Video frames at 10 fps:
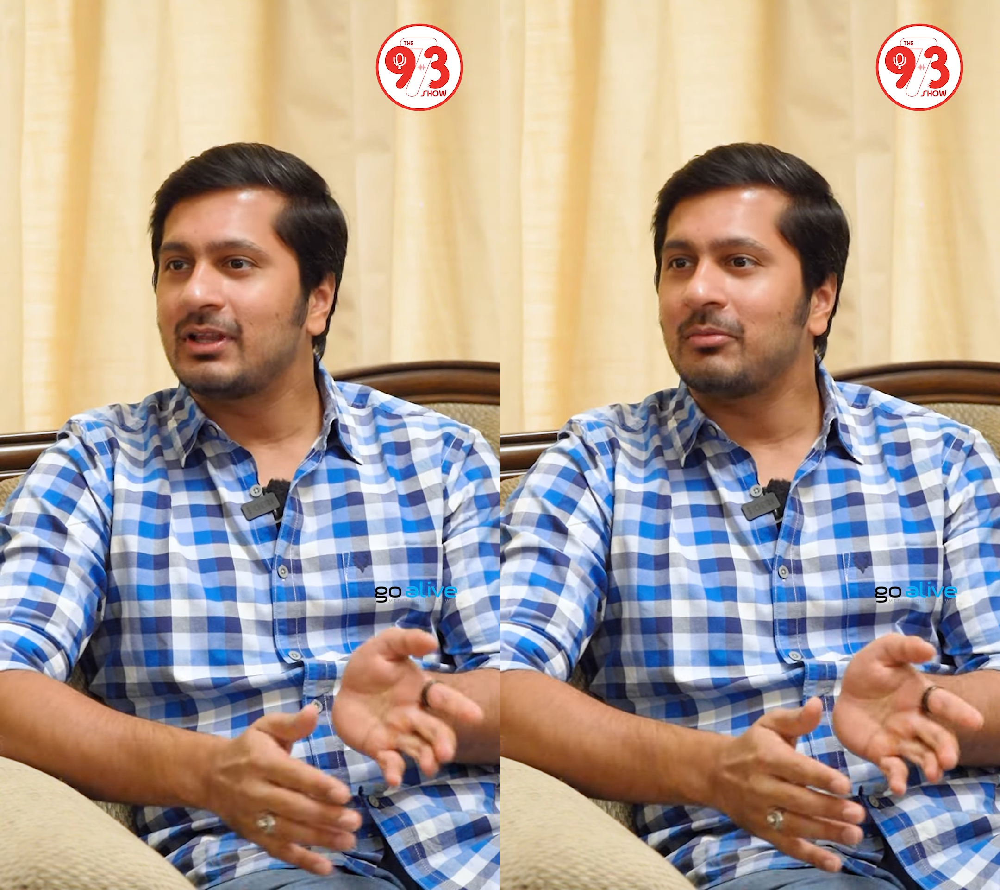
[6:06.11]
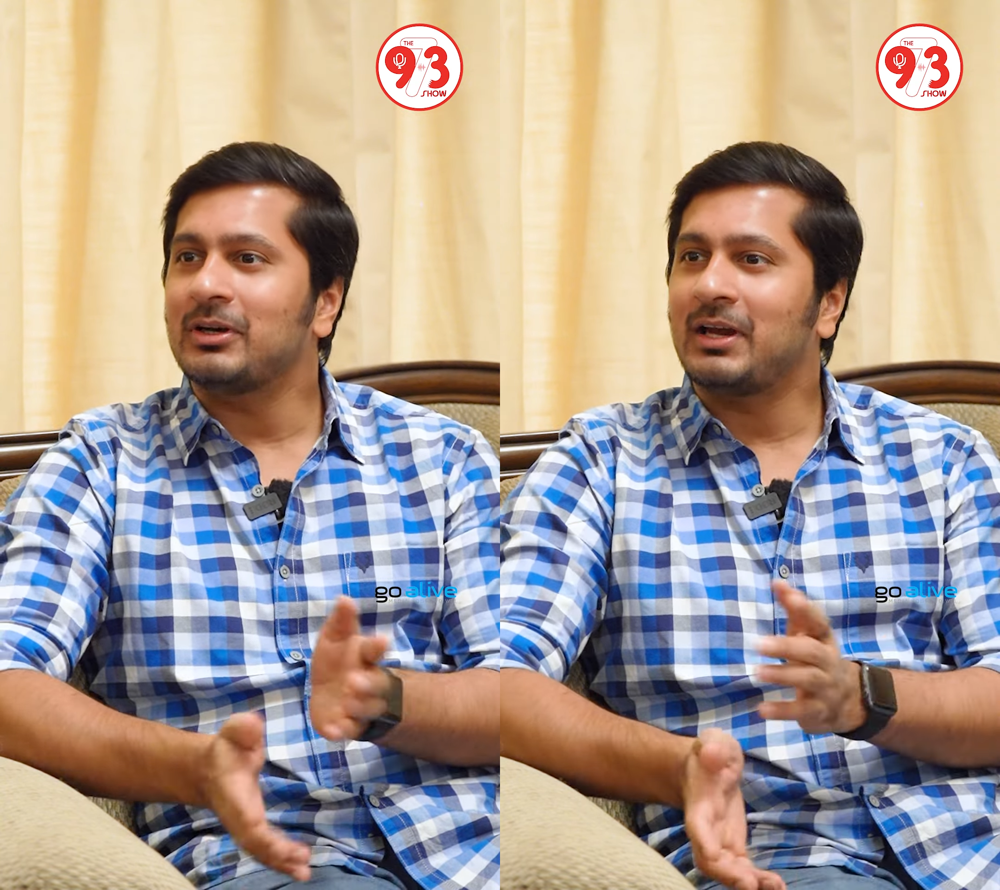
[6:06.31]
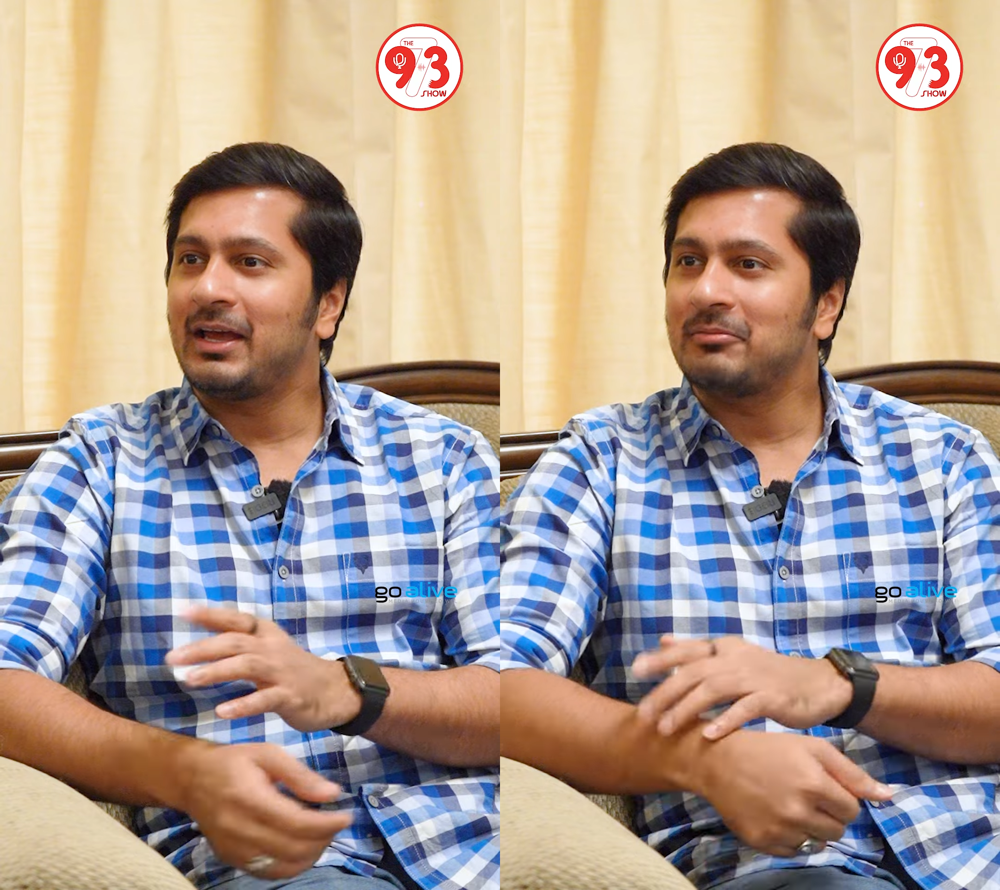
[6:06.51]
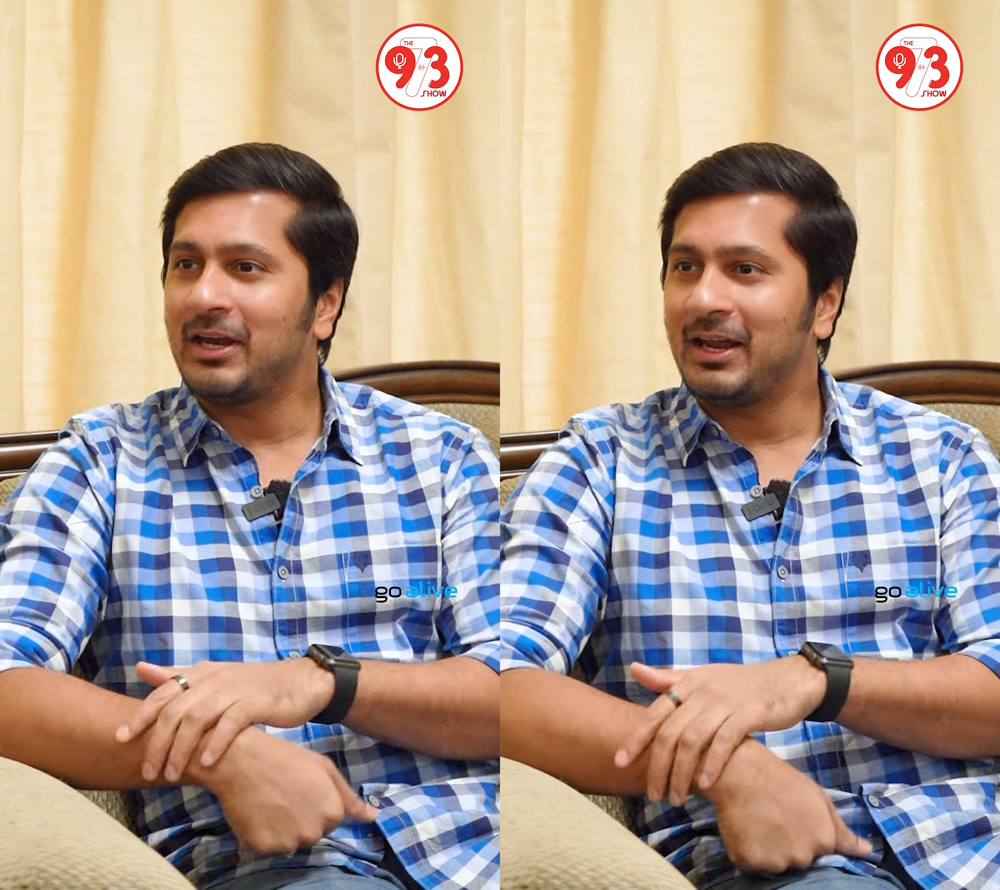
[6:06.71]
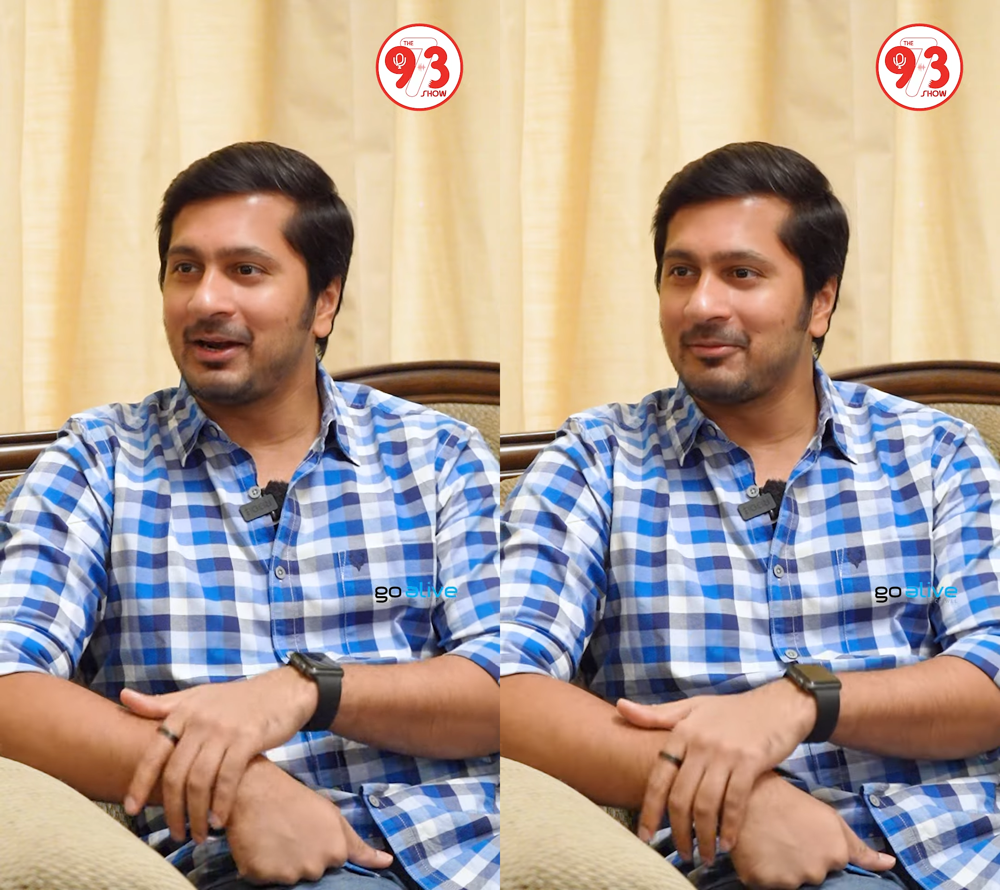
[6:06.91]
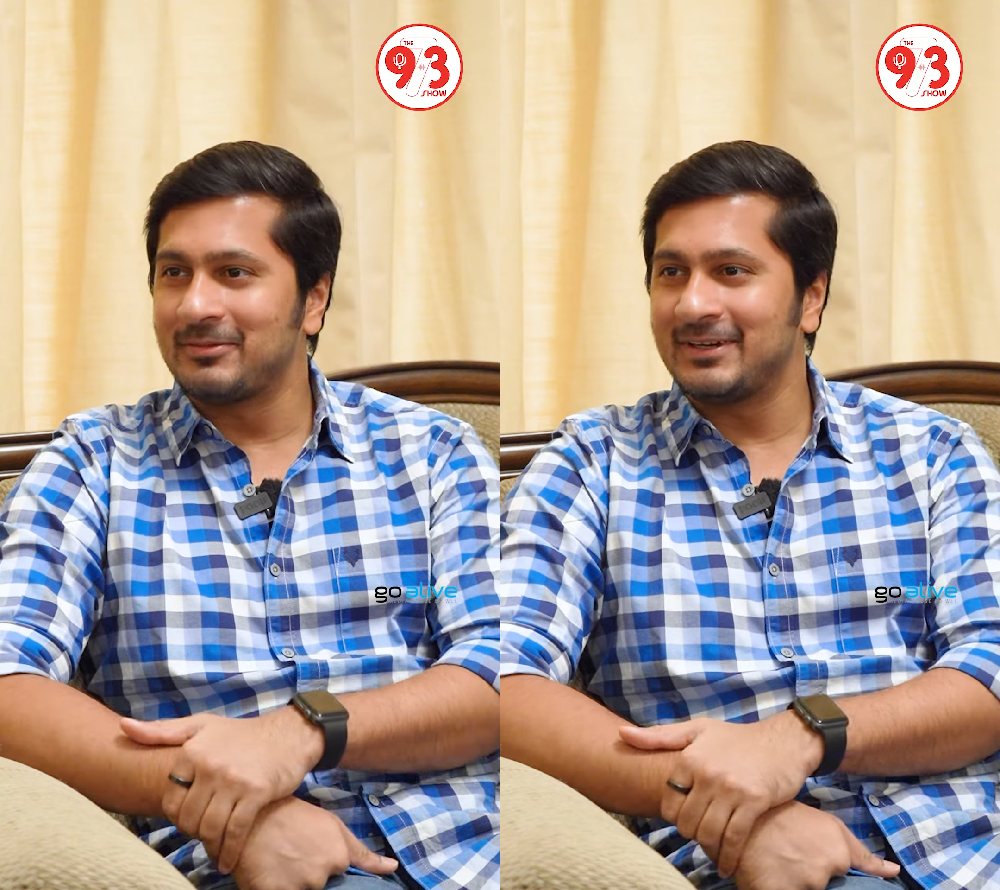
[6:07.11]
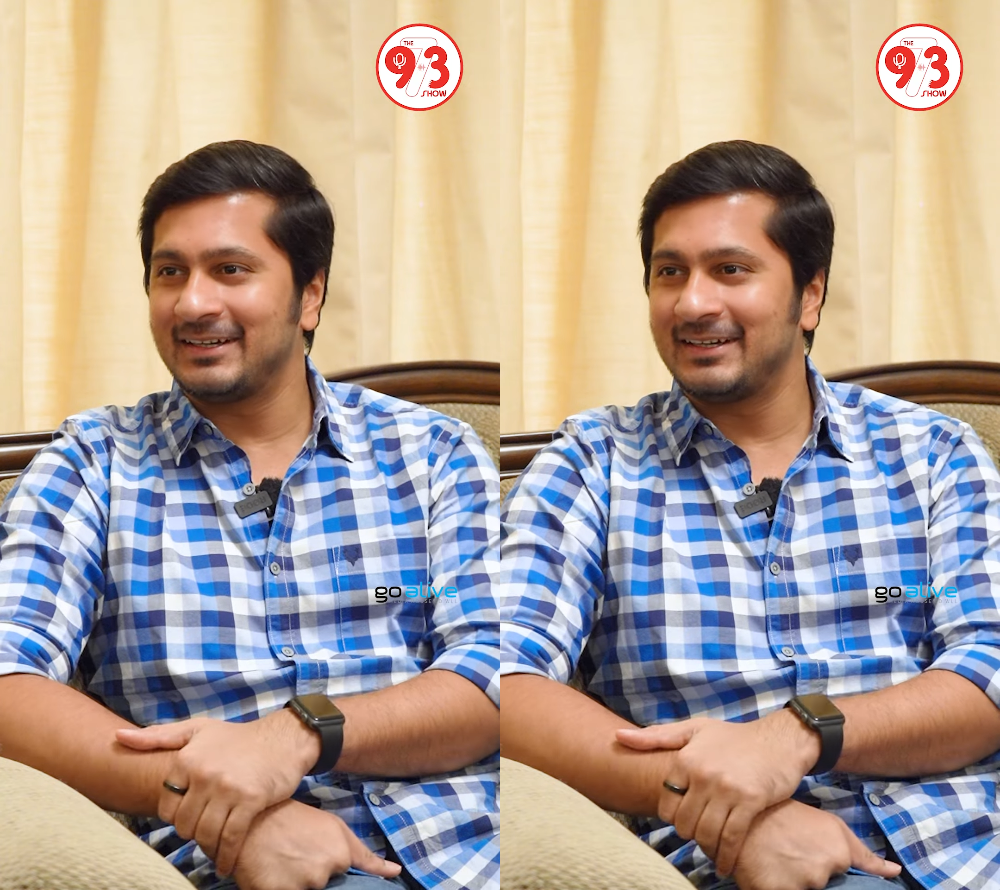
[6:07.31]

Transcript: Tamil and Malayalam.